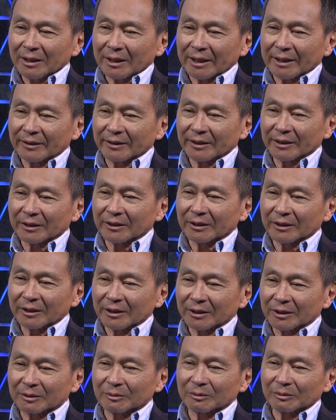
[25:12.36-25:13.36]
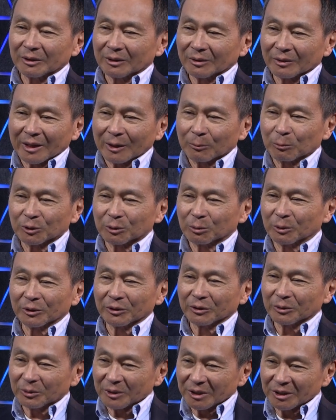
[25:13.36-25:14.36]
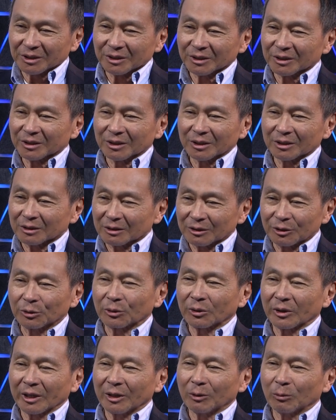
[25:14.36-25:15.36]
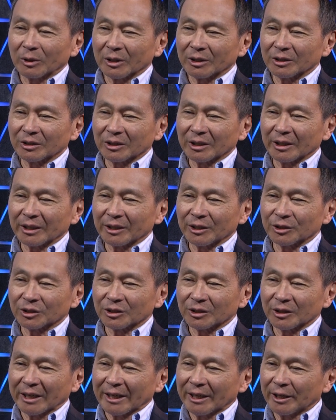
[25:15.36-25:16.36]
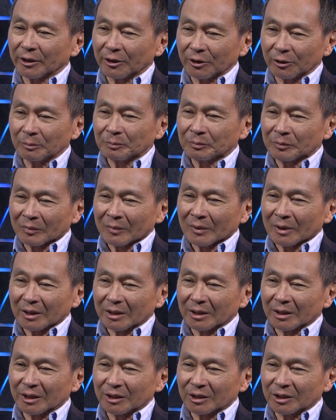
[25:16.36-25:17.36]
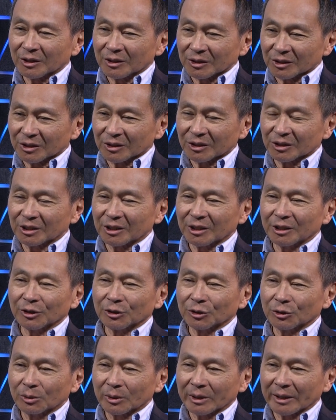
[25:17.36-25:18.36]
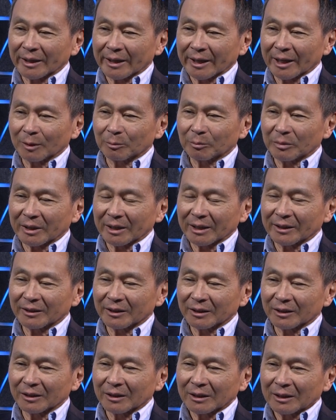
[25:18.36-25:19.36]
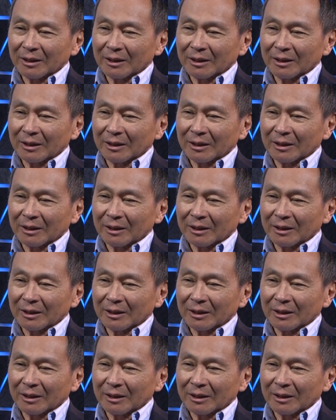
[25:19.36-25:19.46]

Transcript: I think that, you know, that was one of the reasons that Ukraine wanted to get into NATO. Uh, it didn't succeed in doing that, but I think